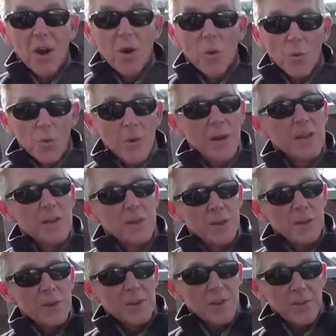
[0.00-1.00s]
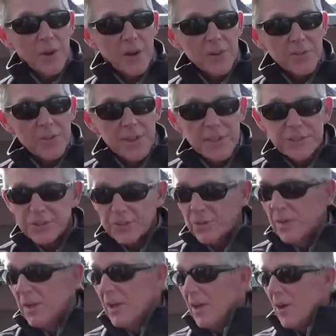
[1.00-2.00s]
Really, really great feature
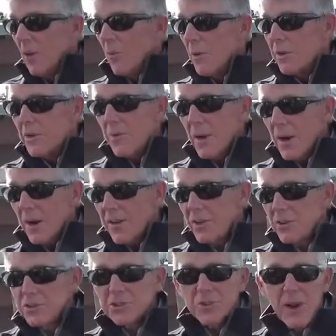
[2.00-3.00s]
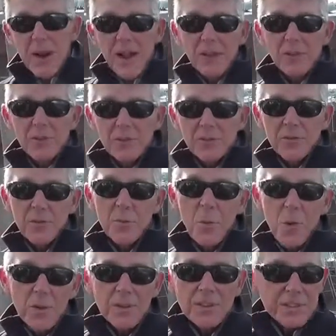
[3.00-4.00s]
when you want to use your angler for
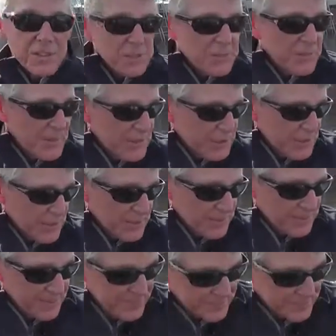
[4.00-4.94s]
more than just fishing.